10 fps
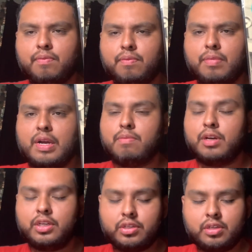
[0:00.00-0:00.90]
by
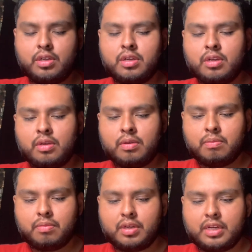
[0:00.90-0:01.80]
much,
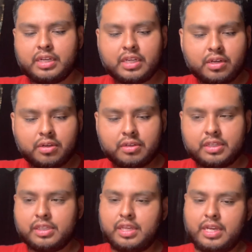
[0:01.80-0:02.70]
but I did notice
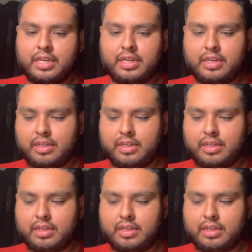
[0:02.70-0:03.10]
that